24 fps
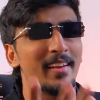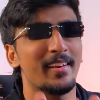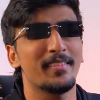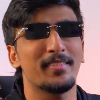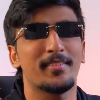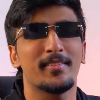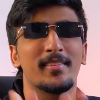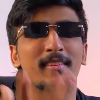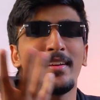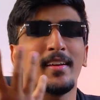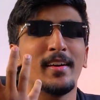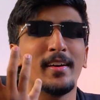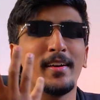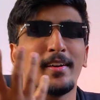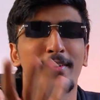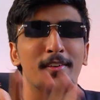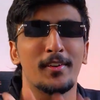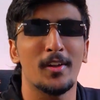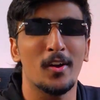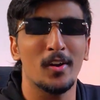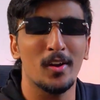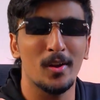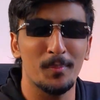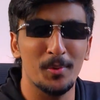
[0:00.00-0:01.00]
Let us
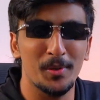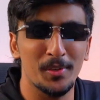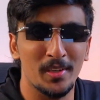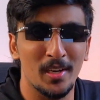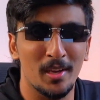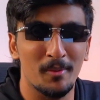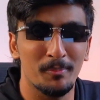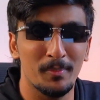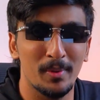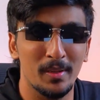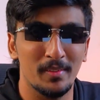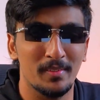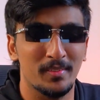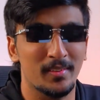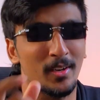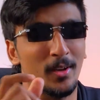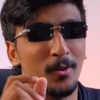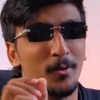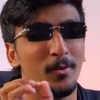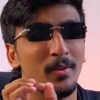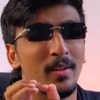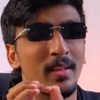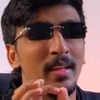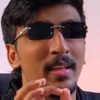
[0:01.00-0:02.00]
talk about numbers
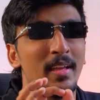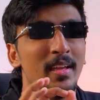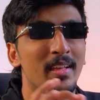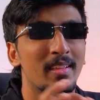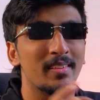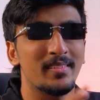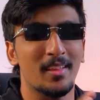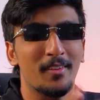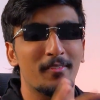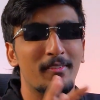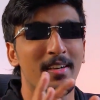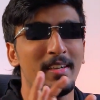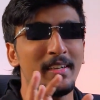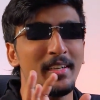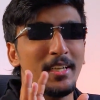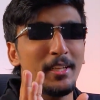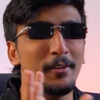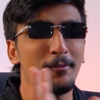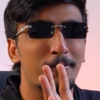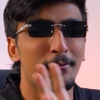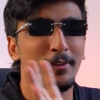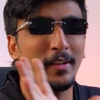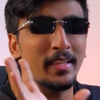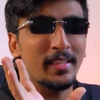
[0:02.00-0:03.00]
now.
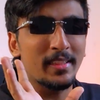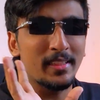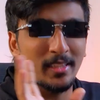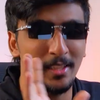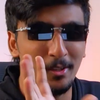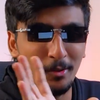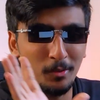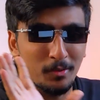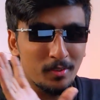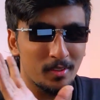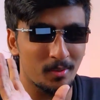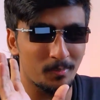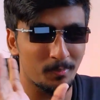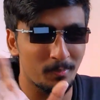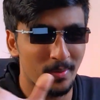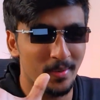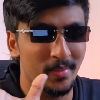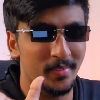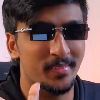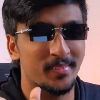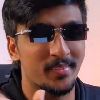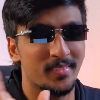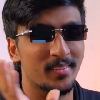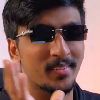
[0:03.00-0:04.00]
75,000
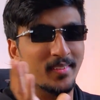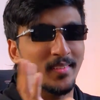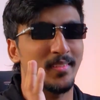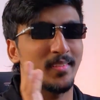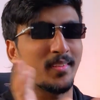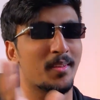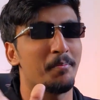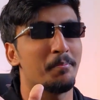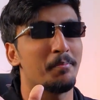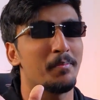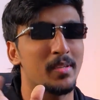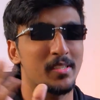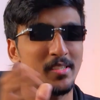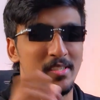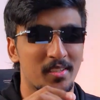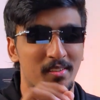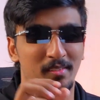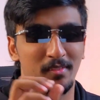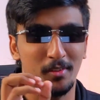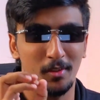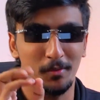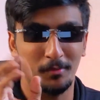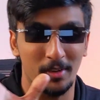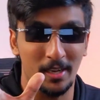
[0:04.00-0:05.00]
plus
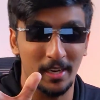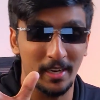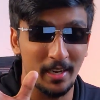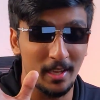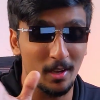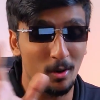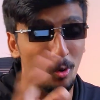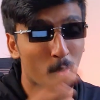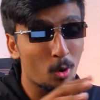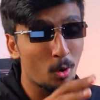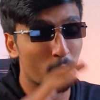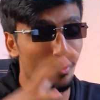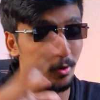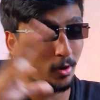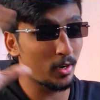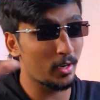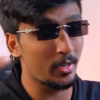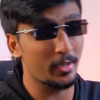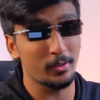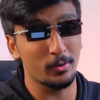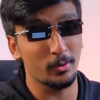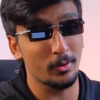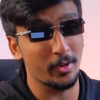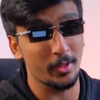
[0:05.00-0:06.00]
submissions of idea
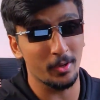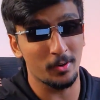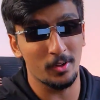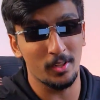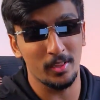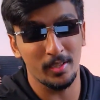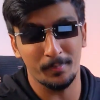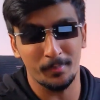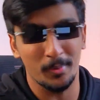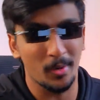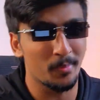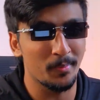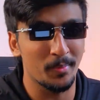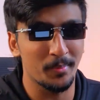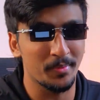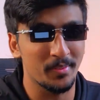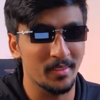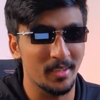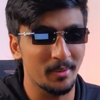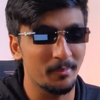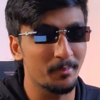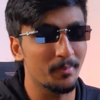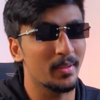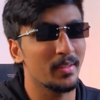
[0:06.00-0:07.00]
overall, including all the problem
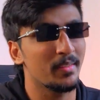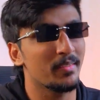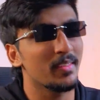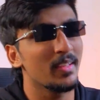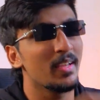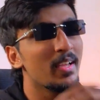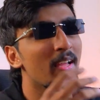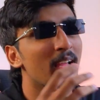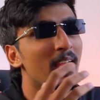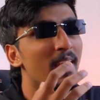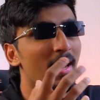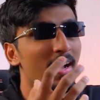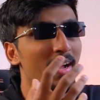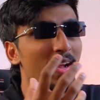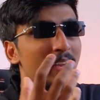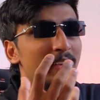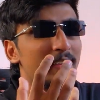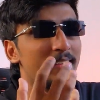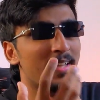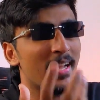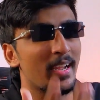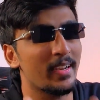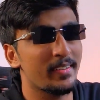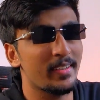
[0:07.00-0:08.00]
statements.
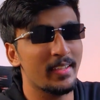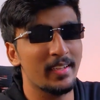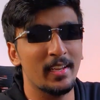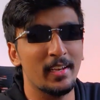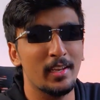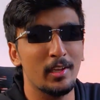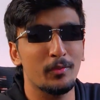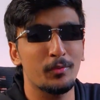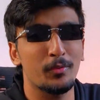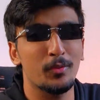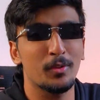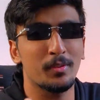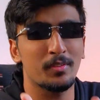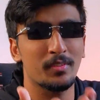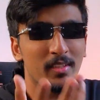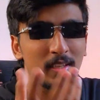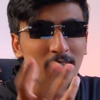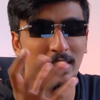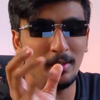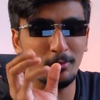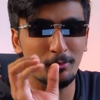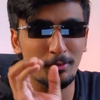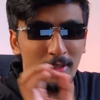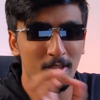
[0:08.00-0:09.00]
And tactically, if you
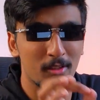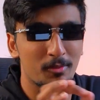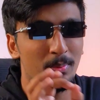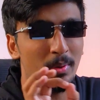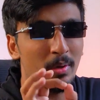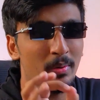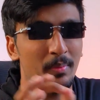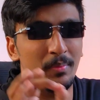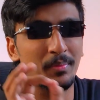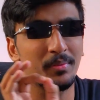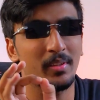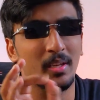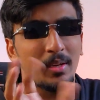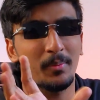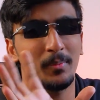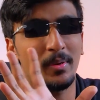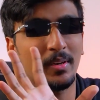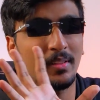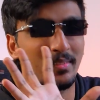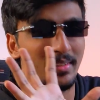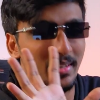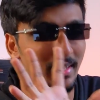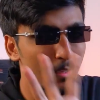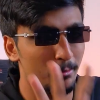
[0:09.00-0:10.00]
see, if each problem
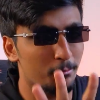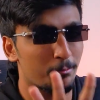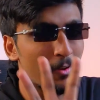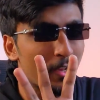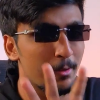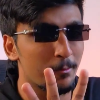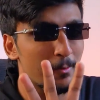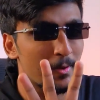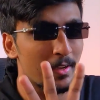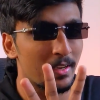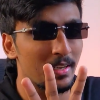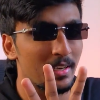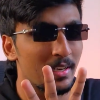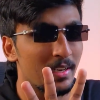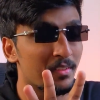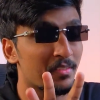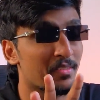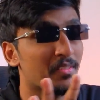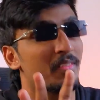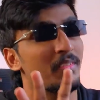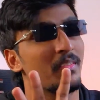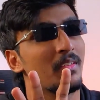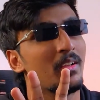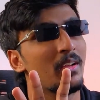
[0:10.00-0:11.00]
statement is getting 5
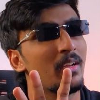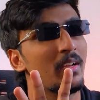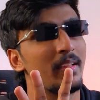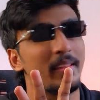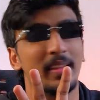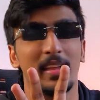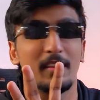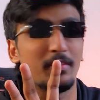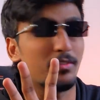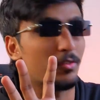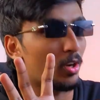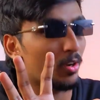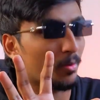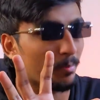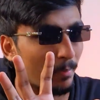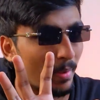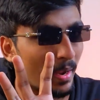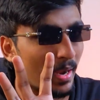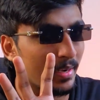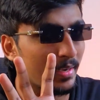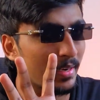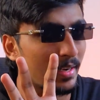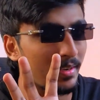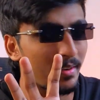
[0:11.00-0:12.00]
finalists, that's not
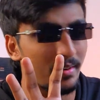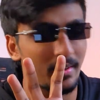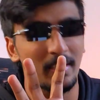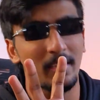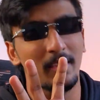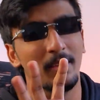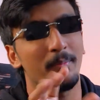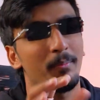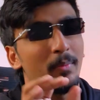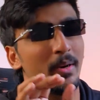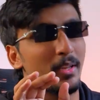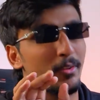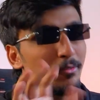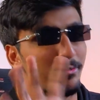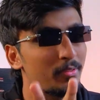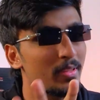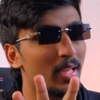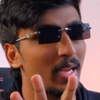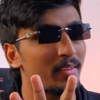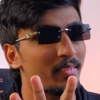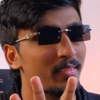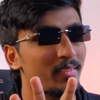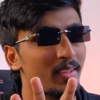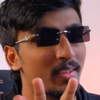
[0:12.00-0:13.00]
mandatory, but if
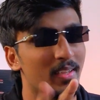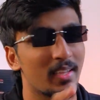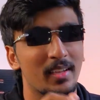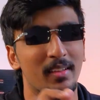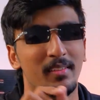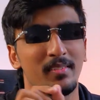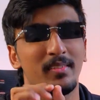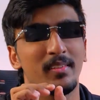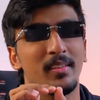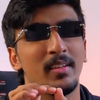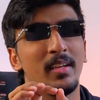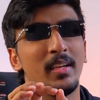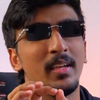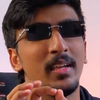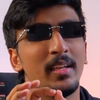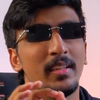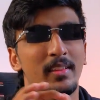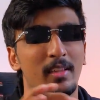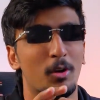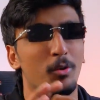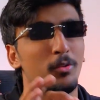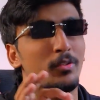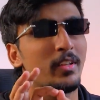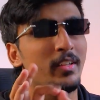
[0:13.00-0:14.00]
that's the case,
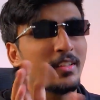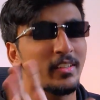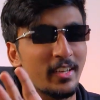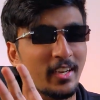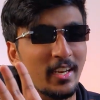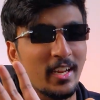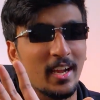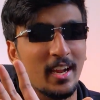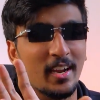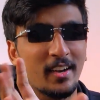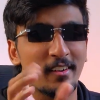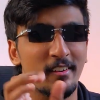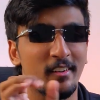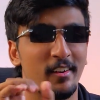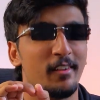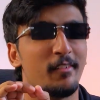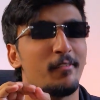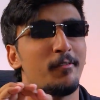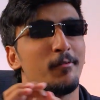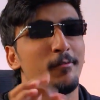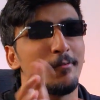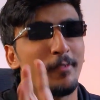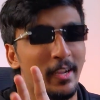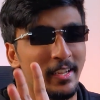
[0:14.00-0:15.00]

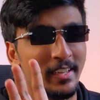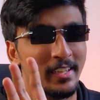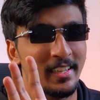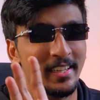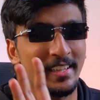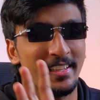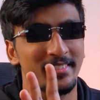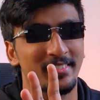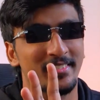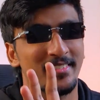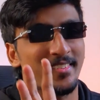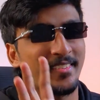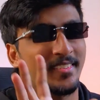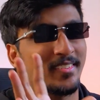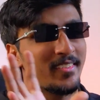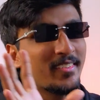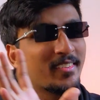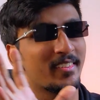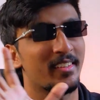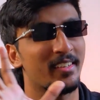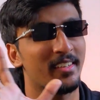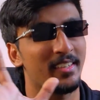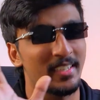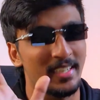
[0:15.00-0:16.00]
1,300
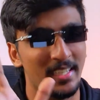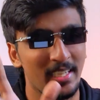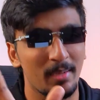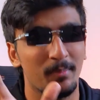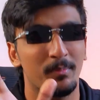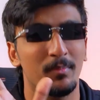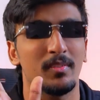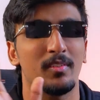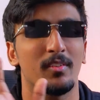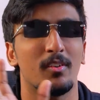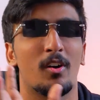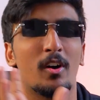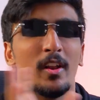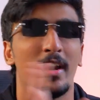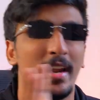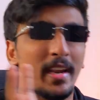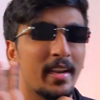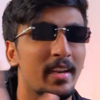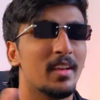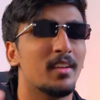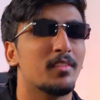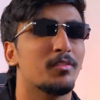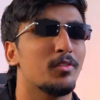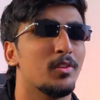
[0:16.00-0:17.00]
finalists, teams or
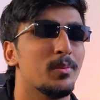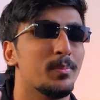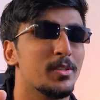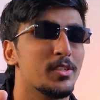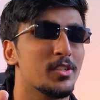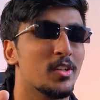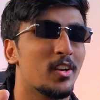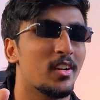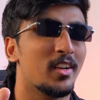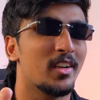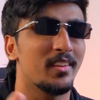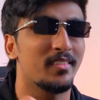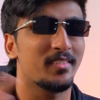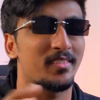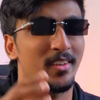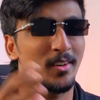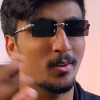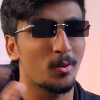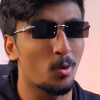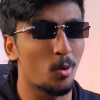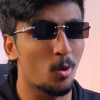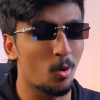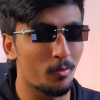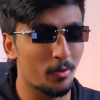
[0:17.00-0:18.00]
ideas will be
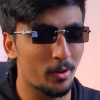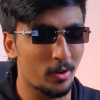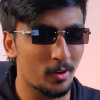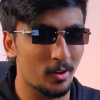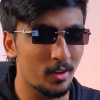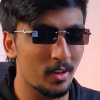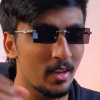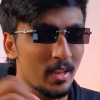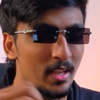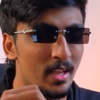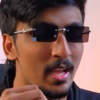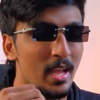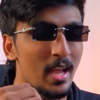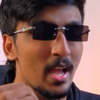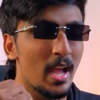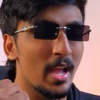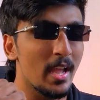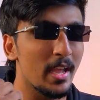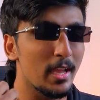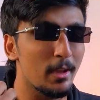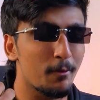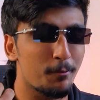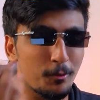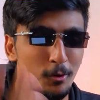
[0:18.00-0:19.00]
shortlisted overall.
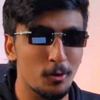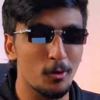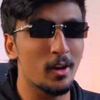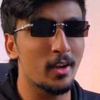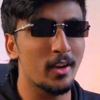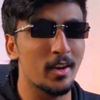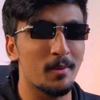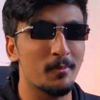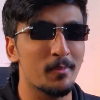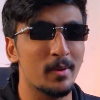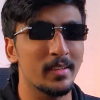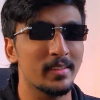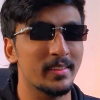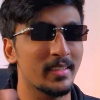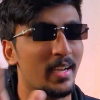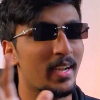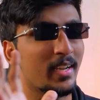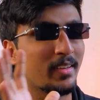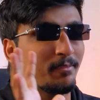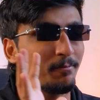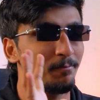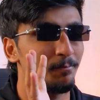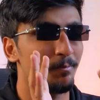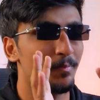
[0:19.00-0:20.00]
If you are among
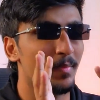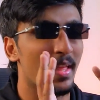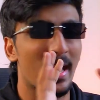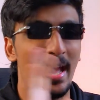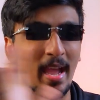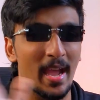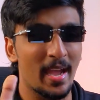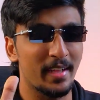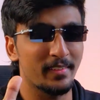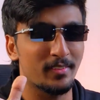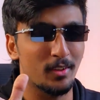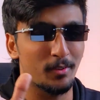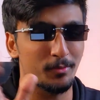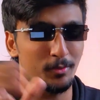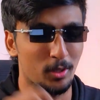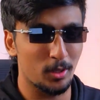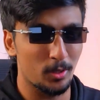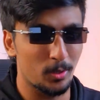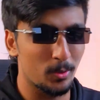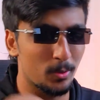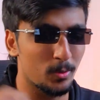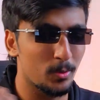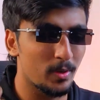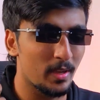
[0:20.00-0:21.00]
that, hats off
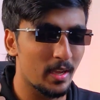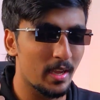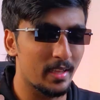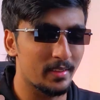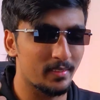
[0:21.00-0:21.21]
to you.